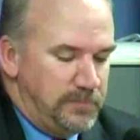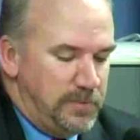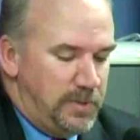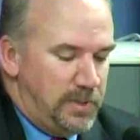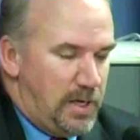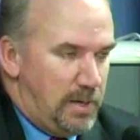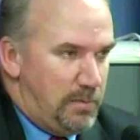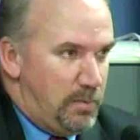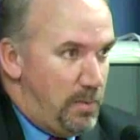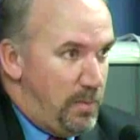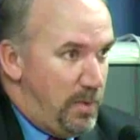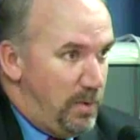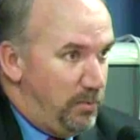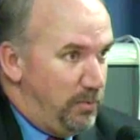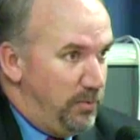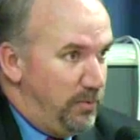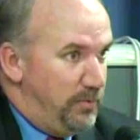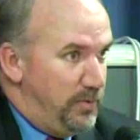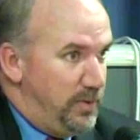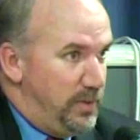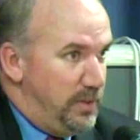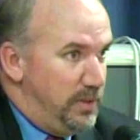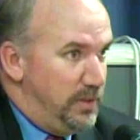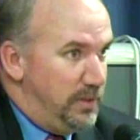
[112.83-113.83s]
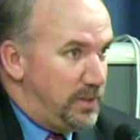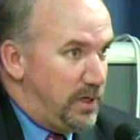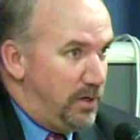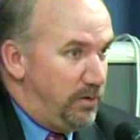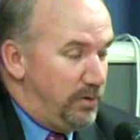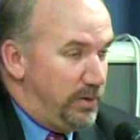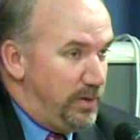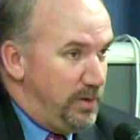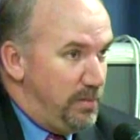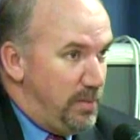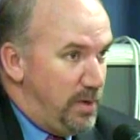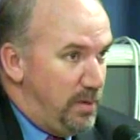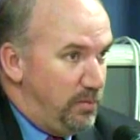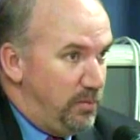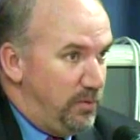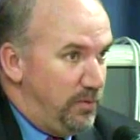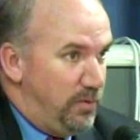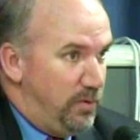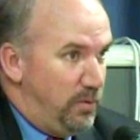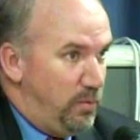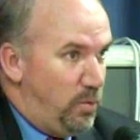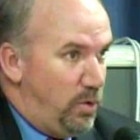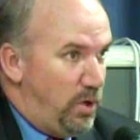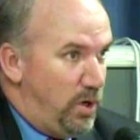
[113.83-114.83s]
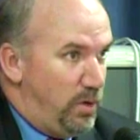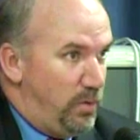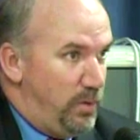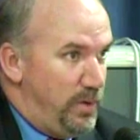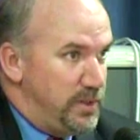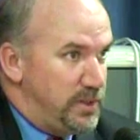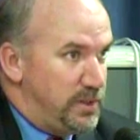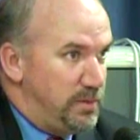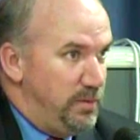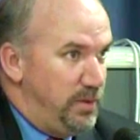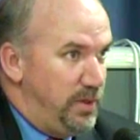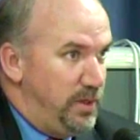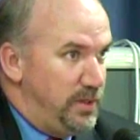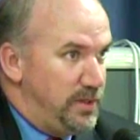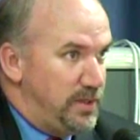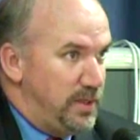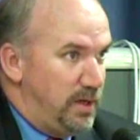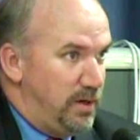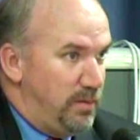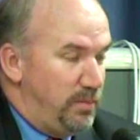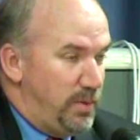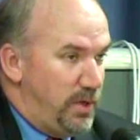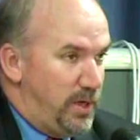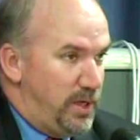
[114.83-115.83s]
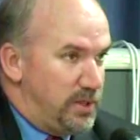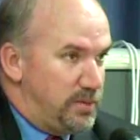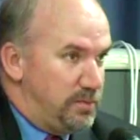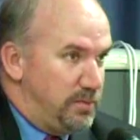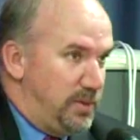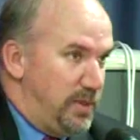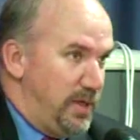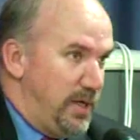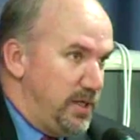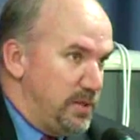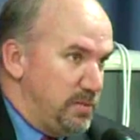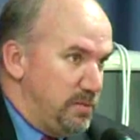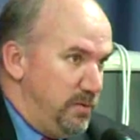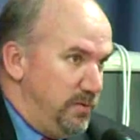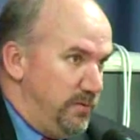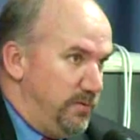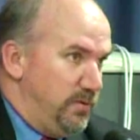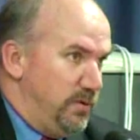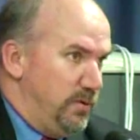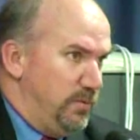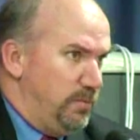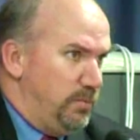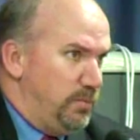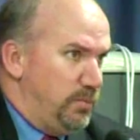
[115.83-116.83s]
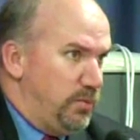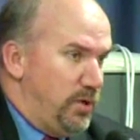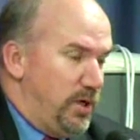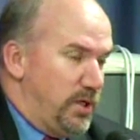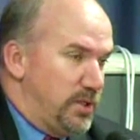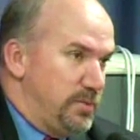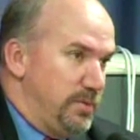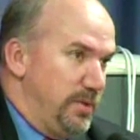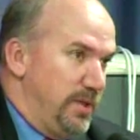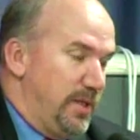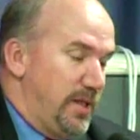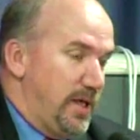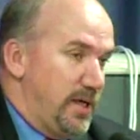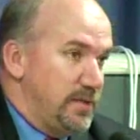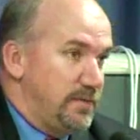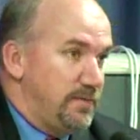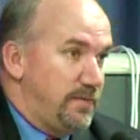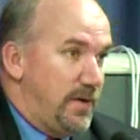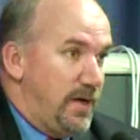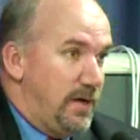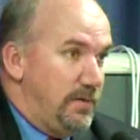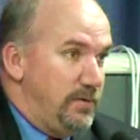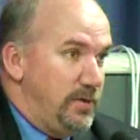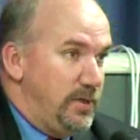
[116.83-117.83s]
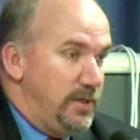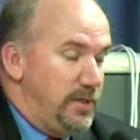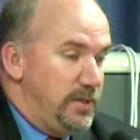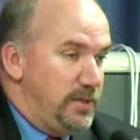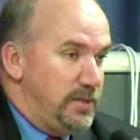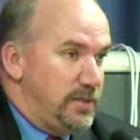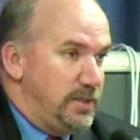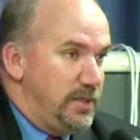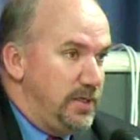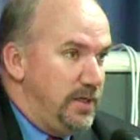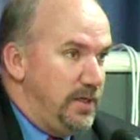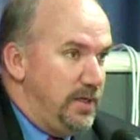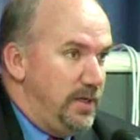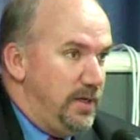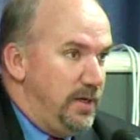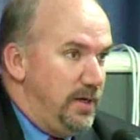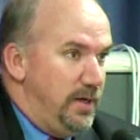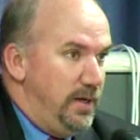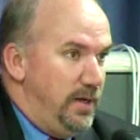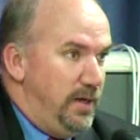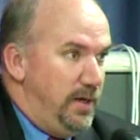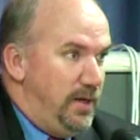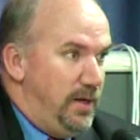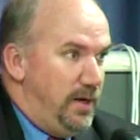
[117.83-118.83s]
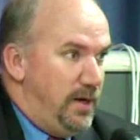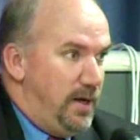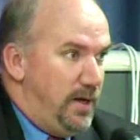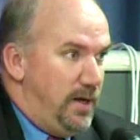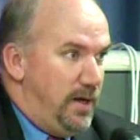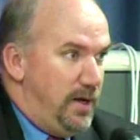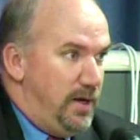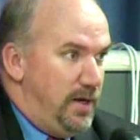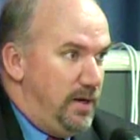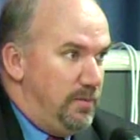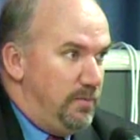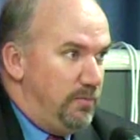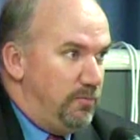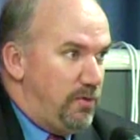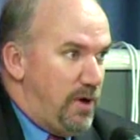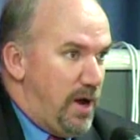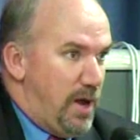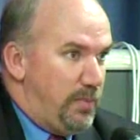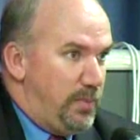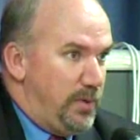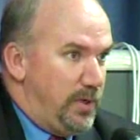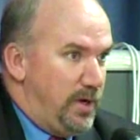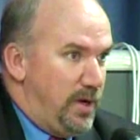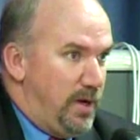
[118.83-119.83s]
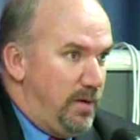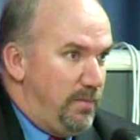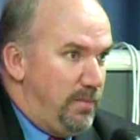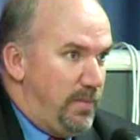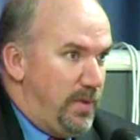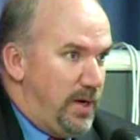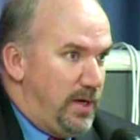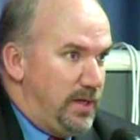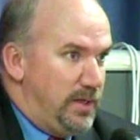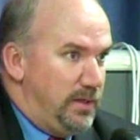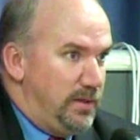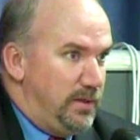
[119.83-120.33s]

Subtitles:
I'm currently a member of the Waterways Committee. Town of Barnstable, has been for approximately the last 5 years, and I am wrapping up my